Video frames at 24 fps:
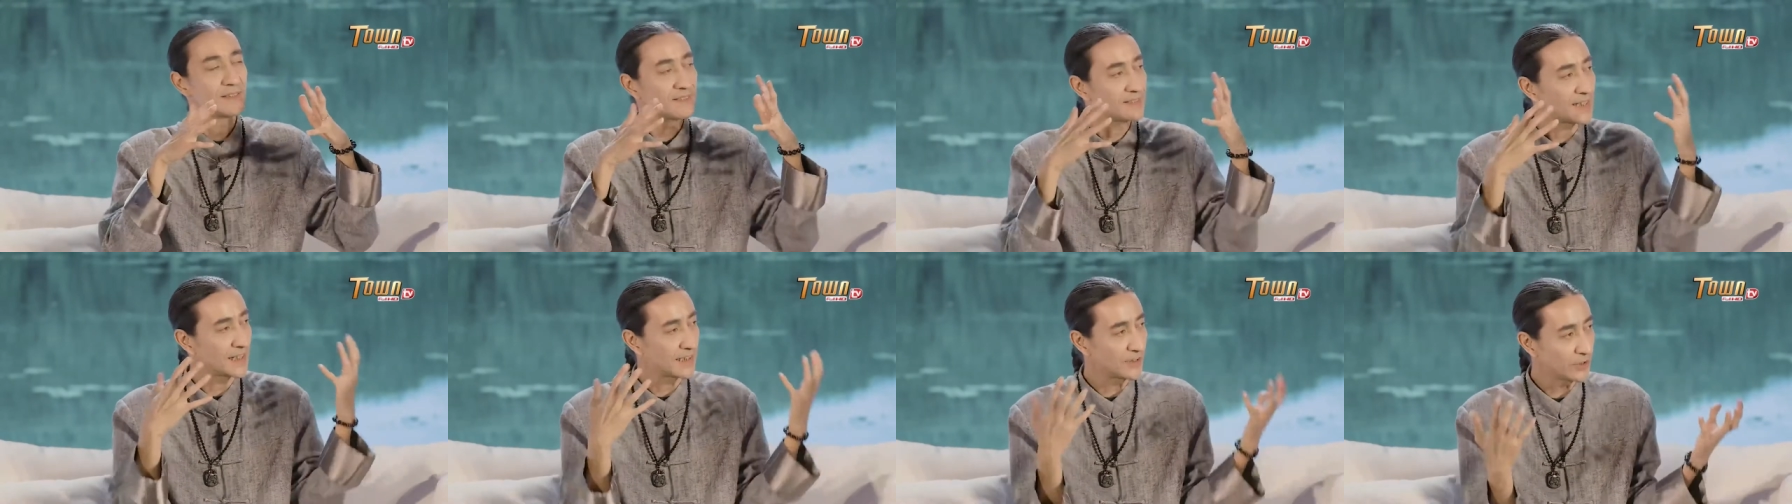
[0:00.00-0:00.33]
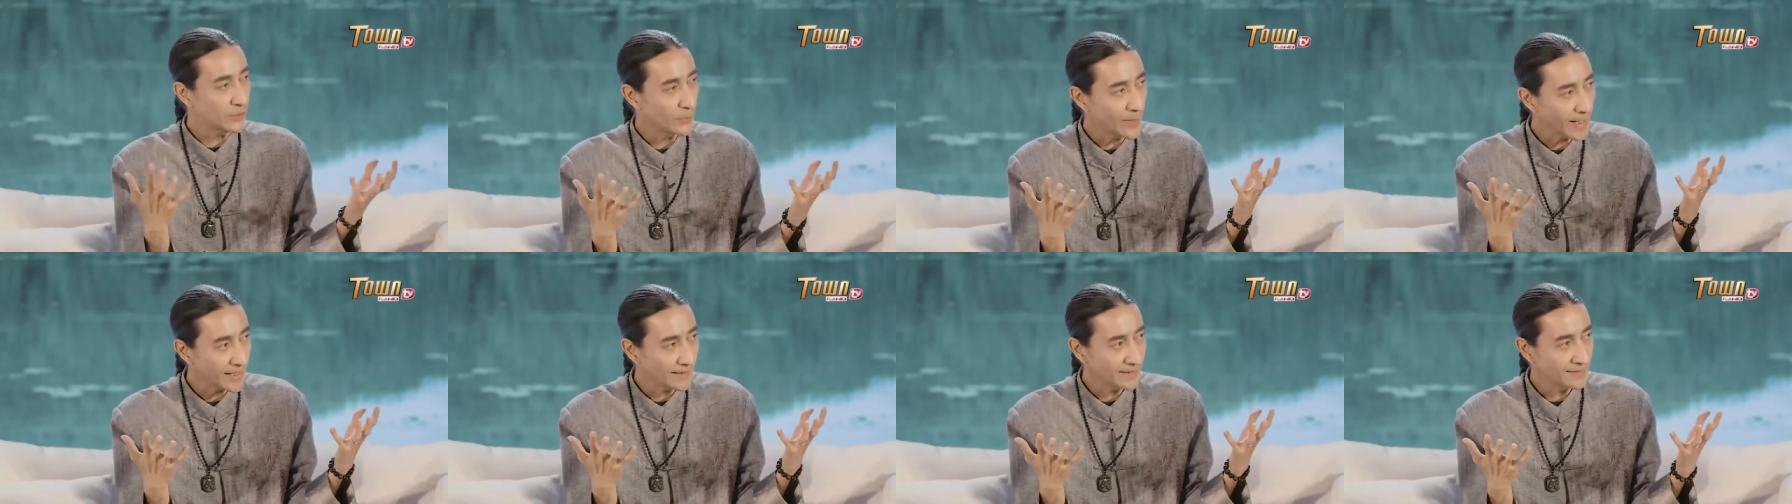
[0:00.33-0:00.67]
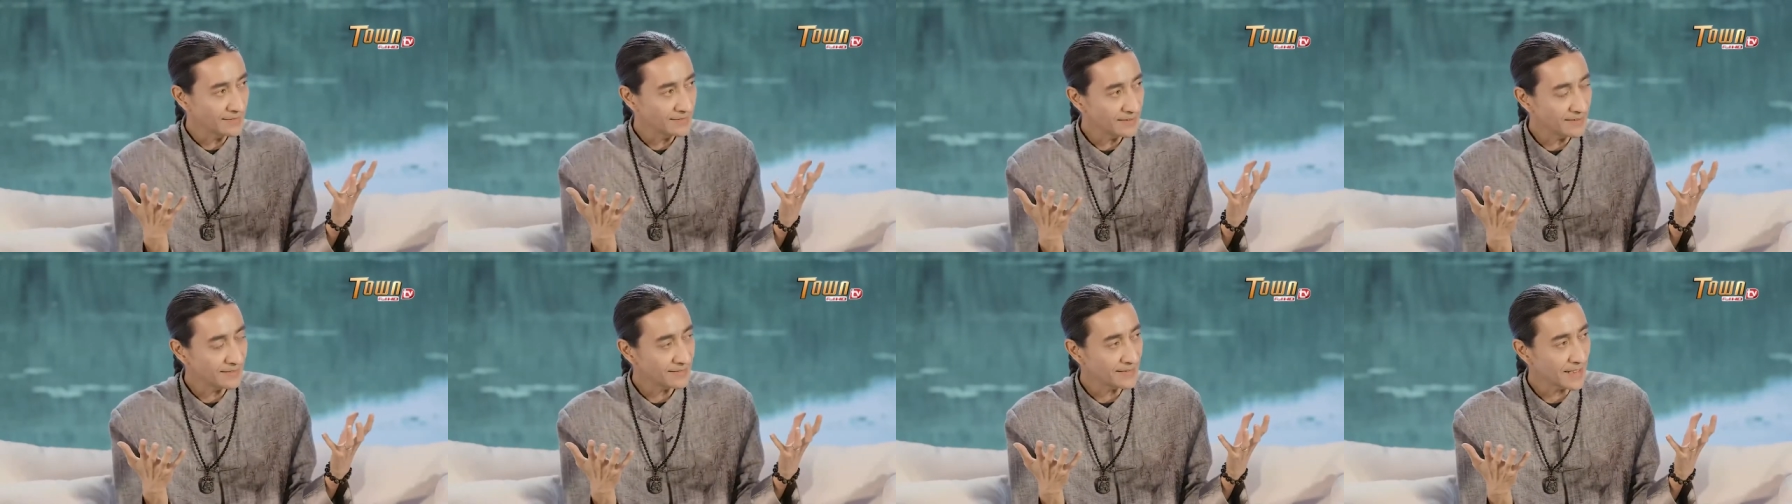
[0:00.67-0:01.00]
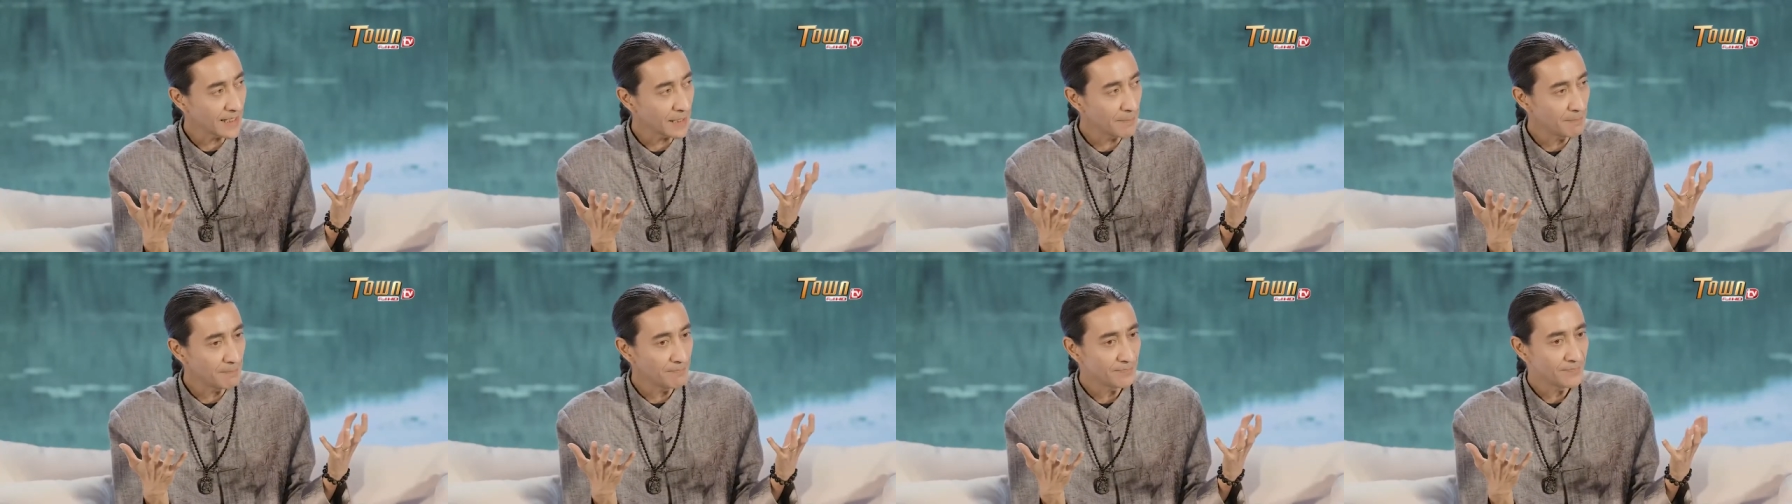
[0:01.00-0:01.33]
San Yuan
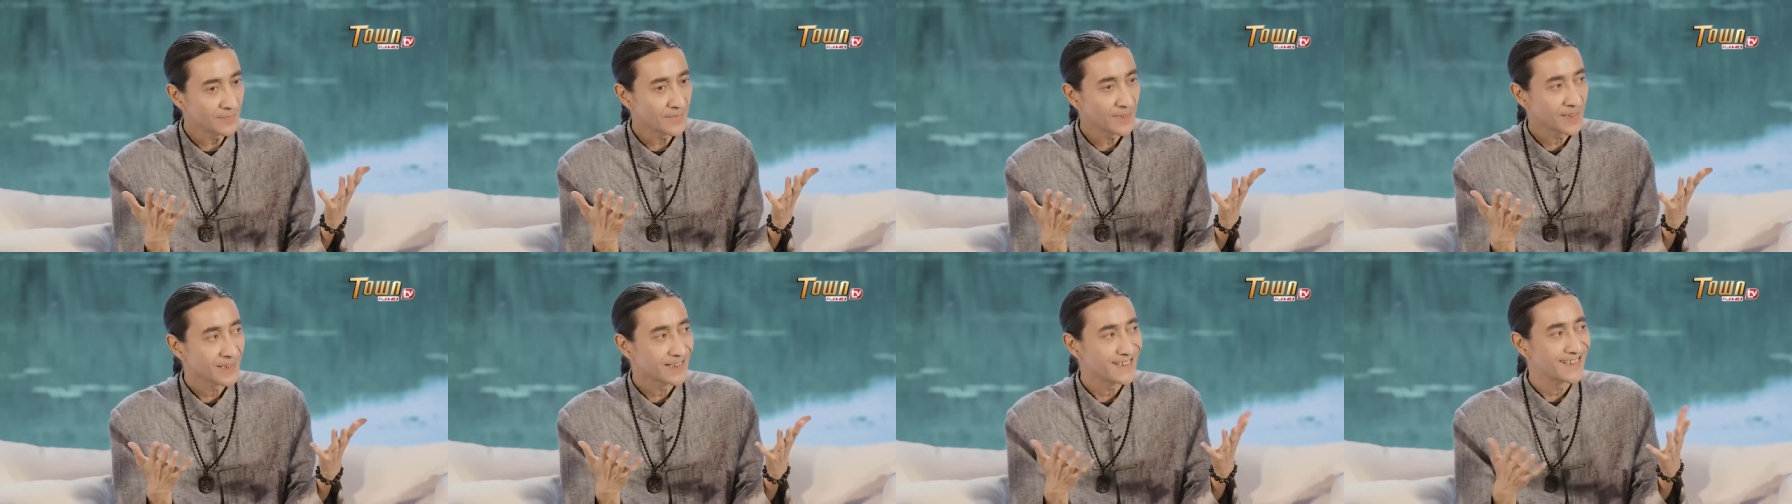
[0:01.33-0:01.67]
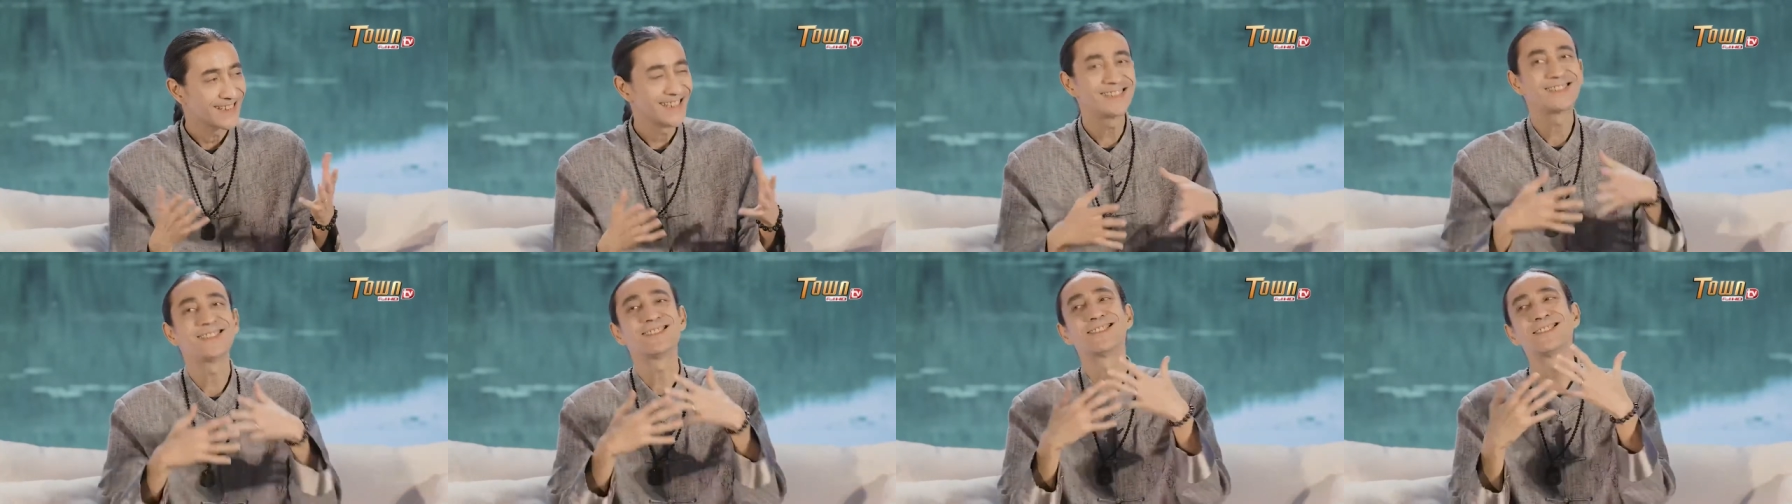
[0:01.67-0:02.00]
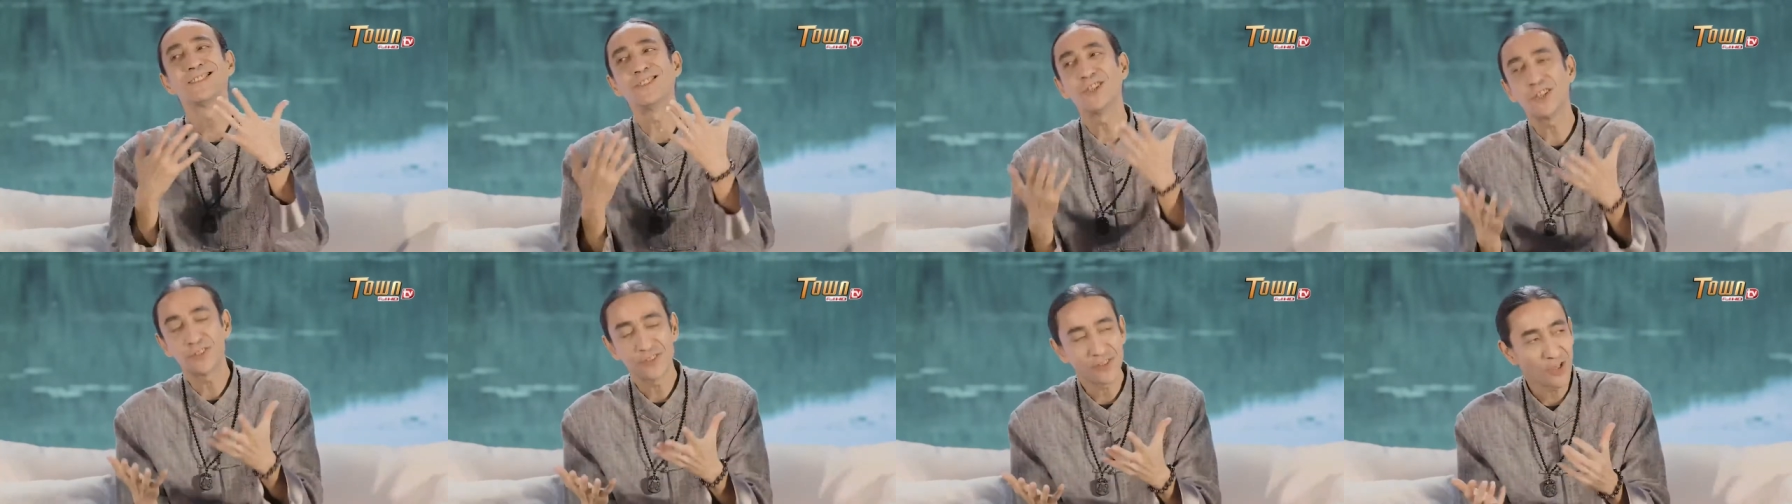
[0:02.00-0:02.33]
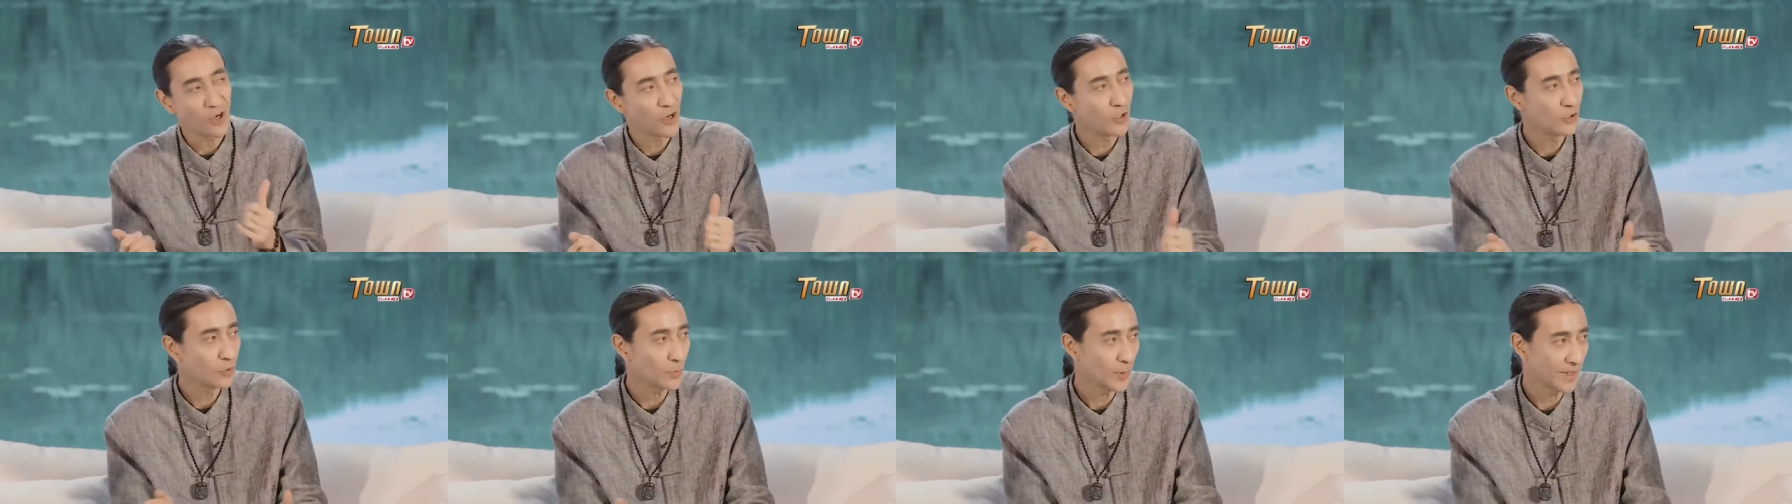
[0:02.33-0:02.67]
system, it is not
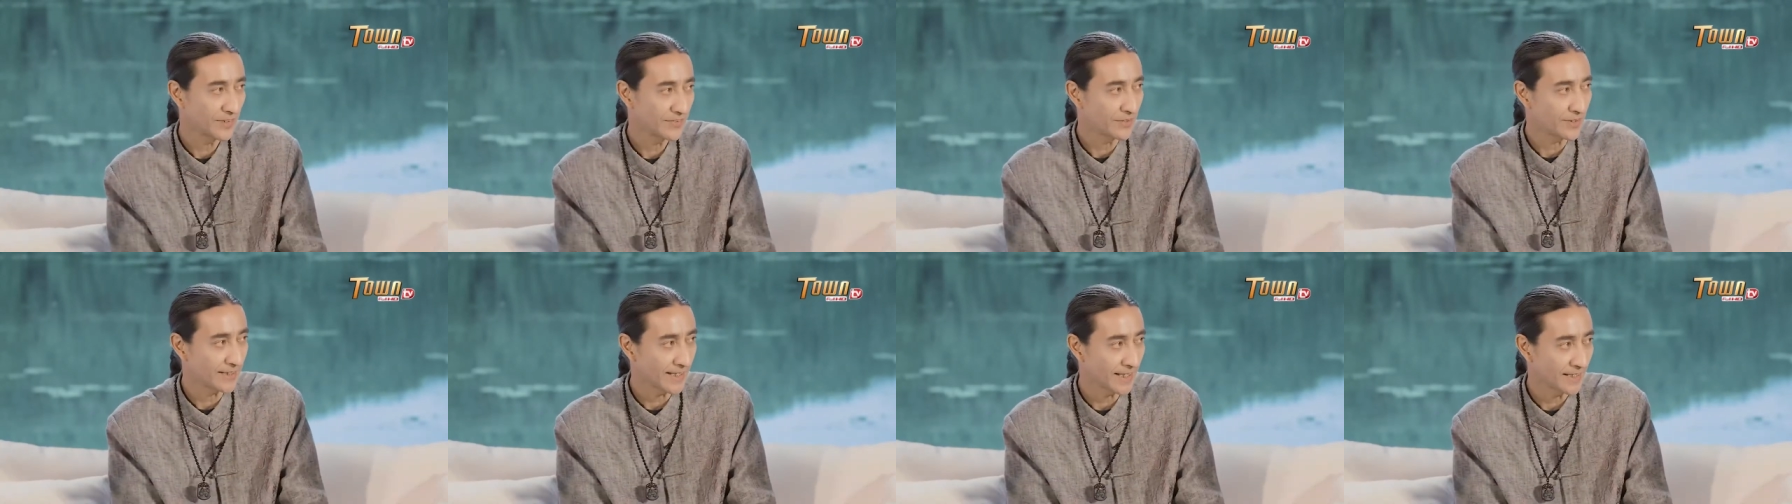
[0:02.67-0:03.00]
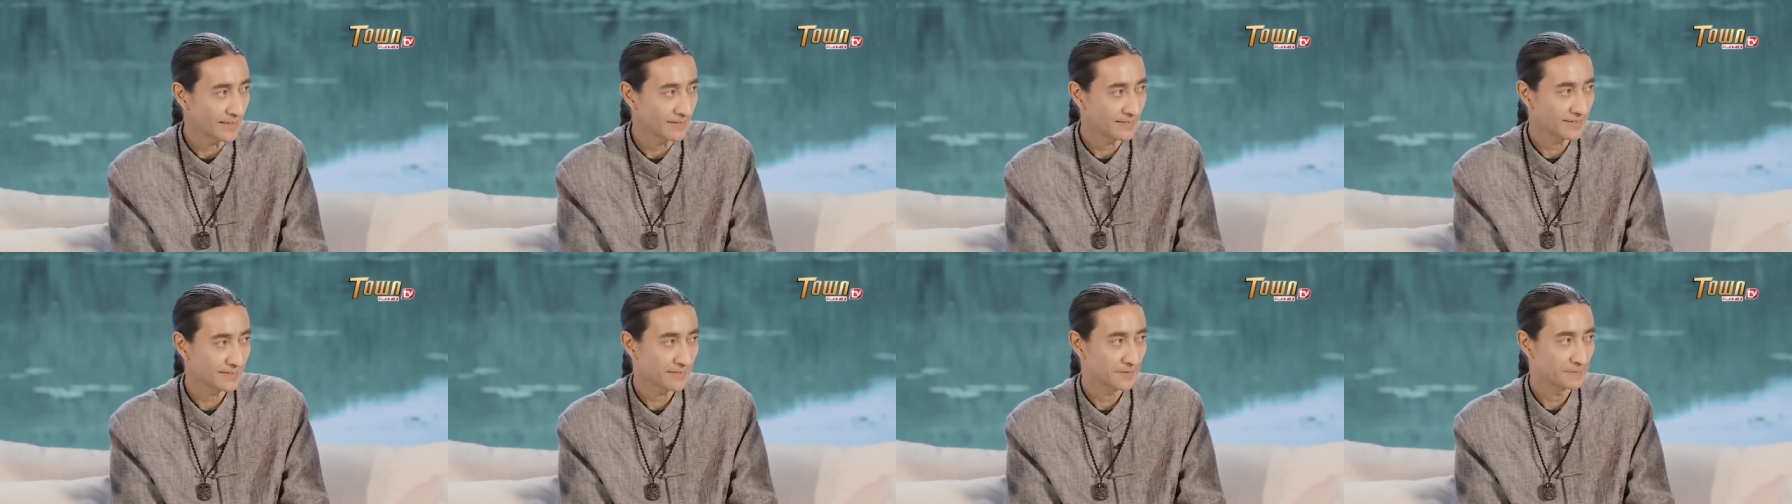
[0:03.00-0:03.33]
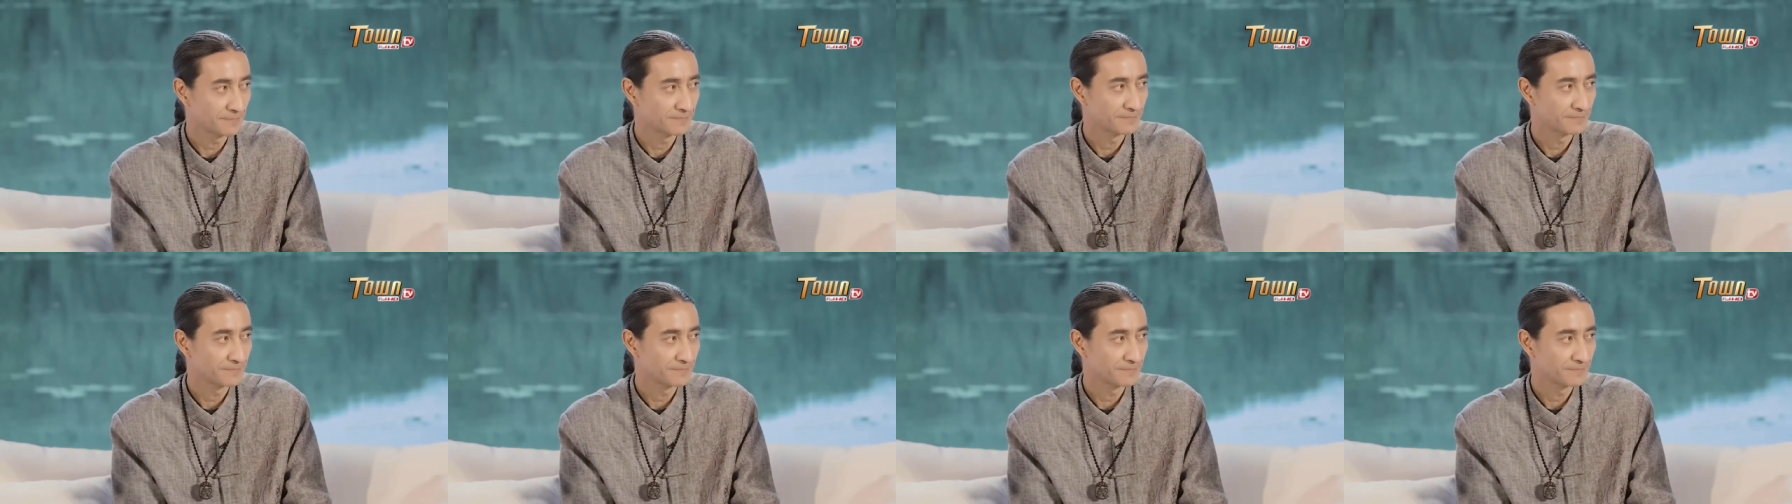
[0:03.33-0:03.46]
always the case.